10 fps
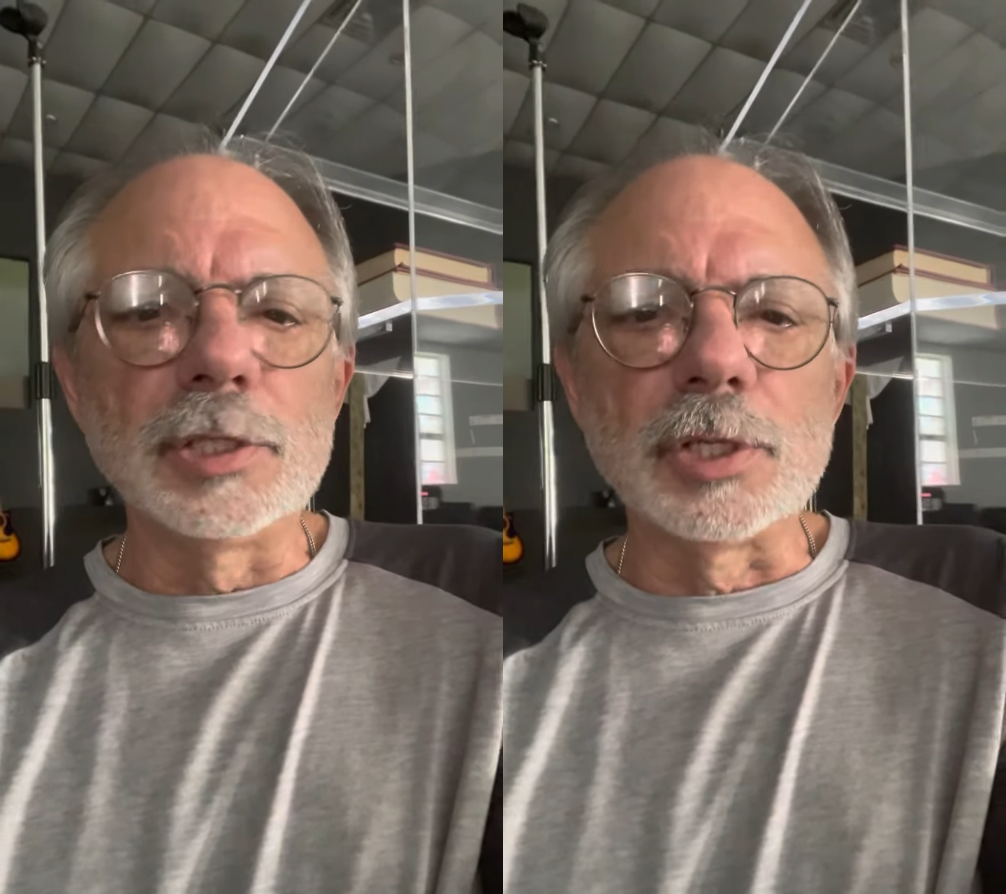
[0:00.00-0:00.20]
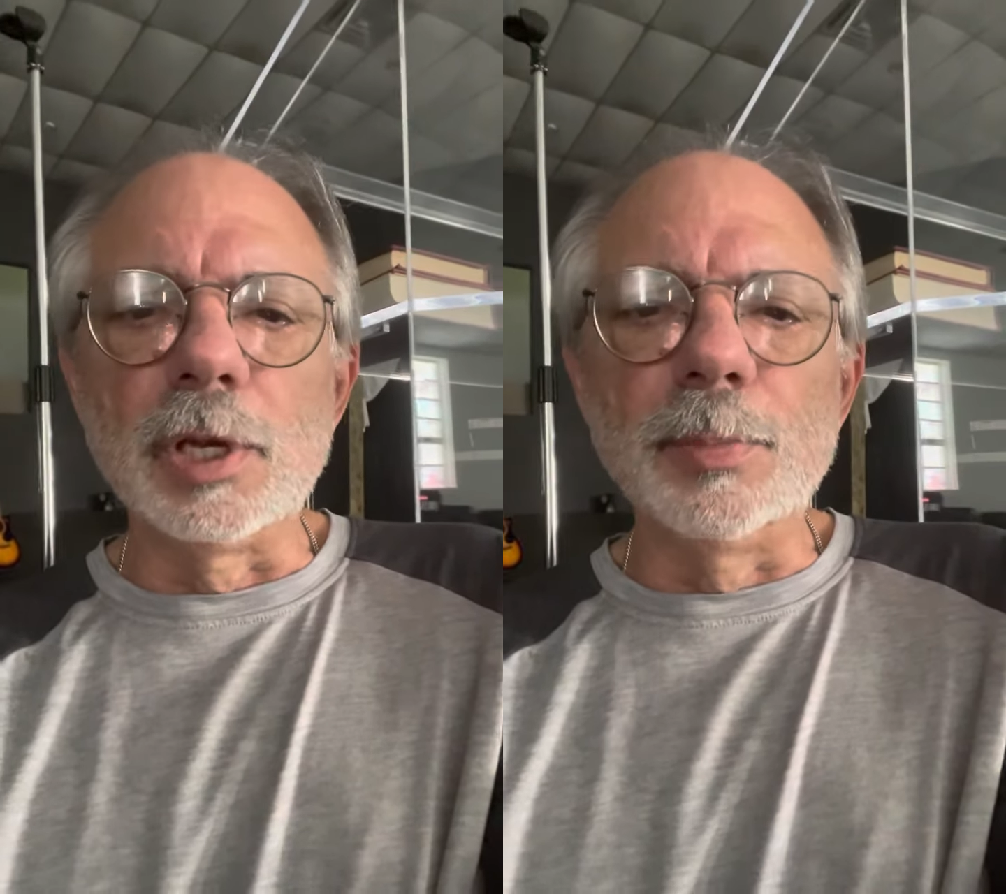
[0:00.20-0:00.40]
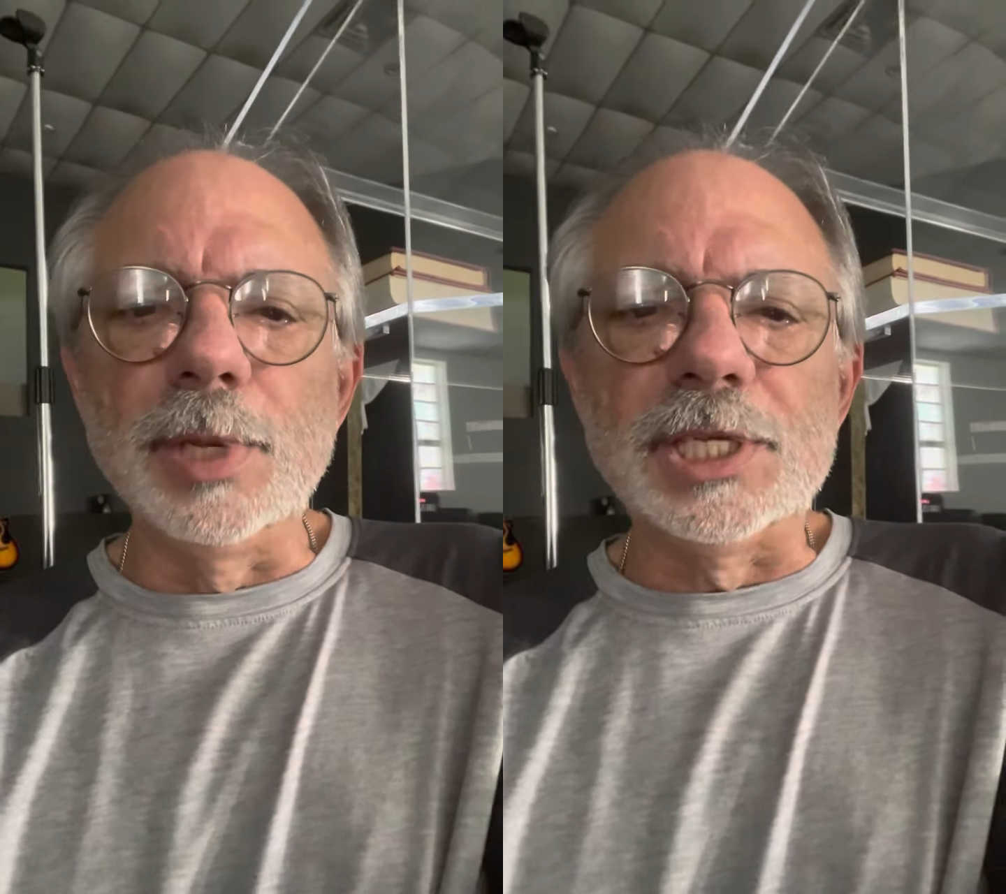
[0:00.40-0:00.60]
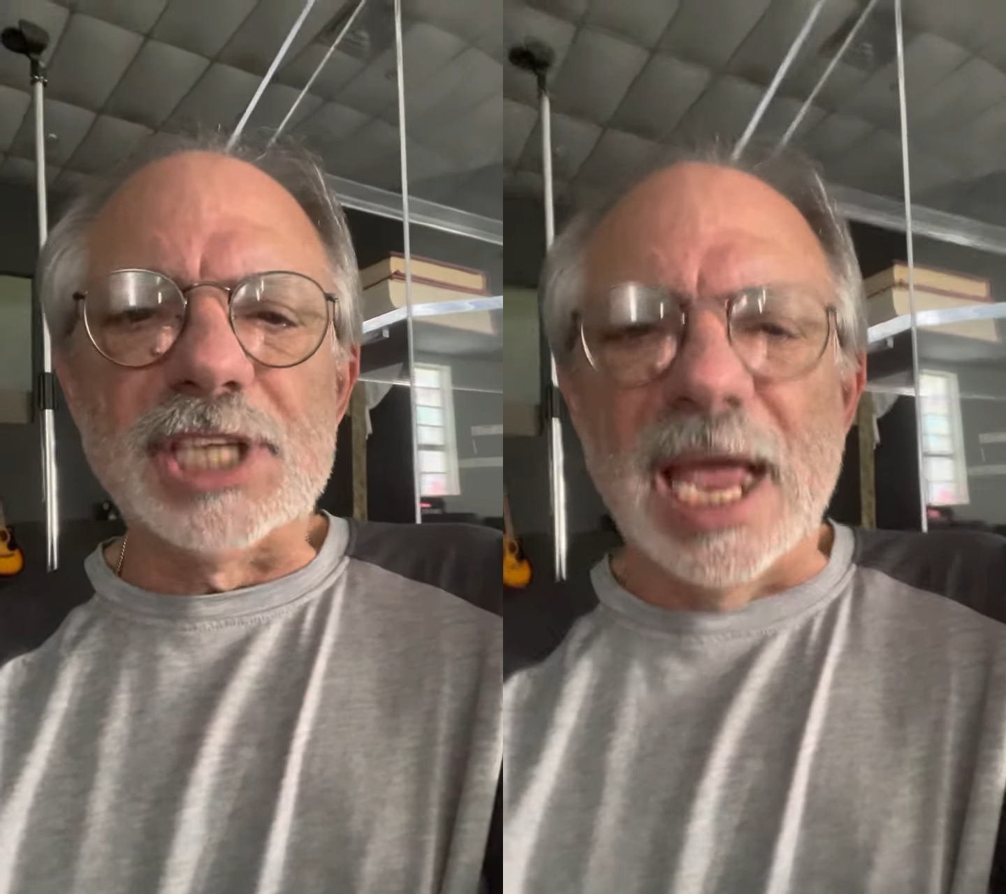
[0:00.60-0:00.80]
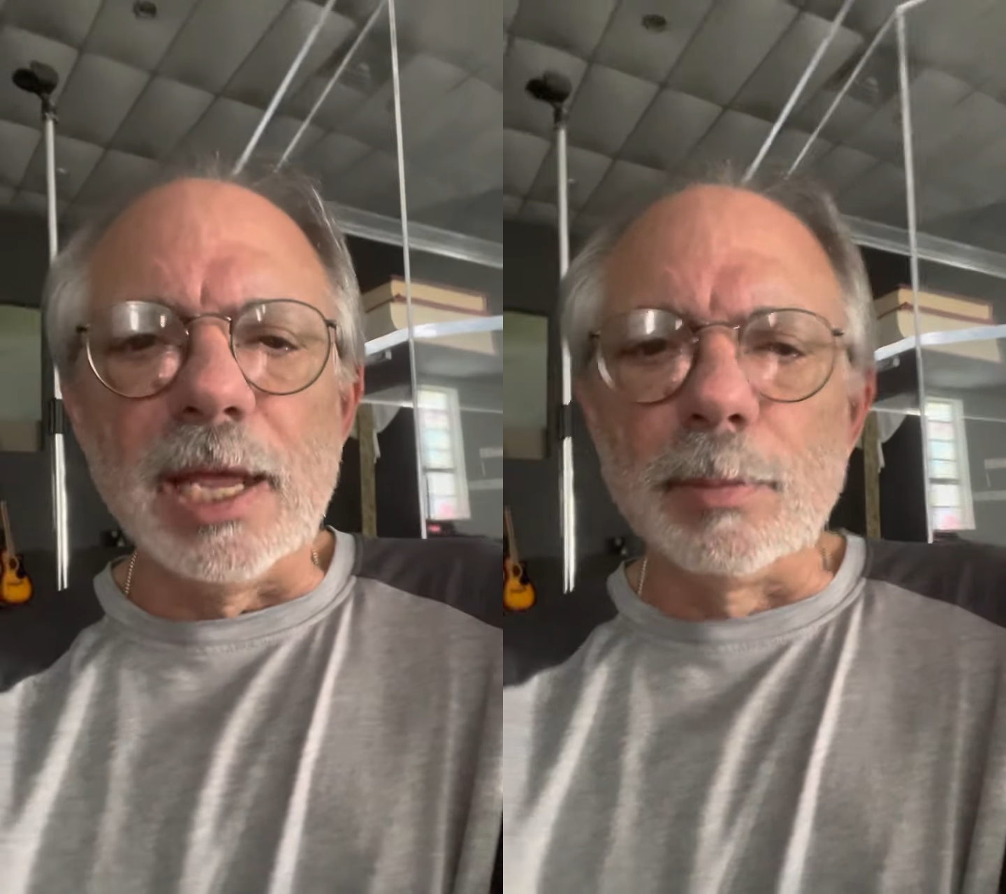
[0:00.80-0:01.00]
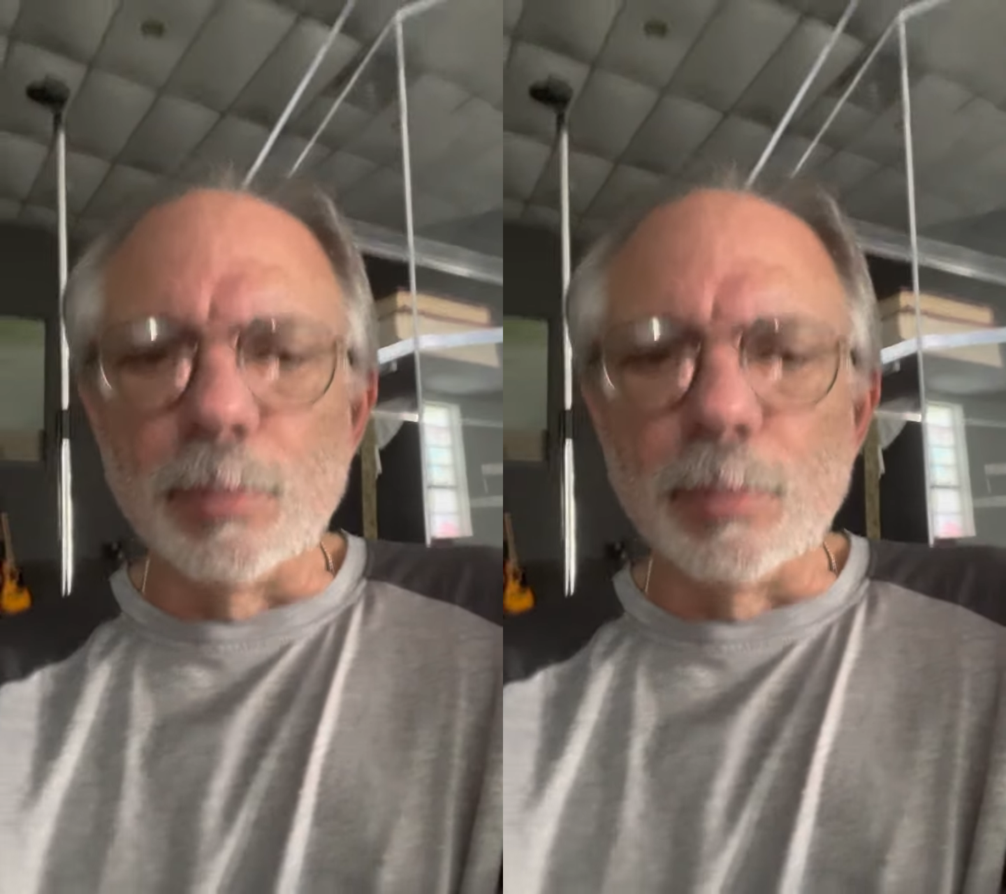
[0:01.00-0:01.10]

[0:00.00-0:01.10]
going to be chain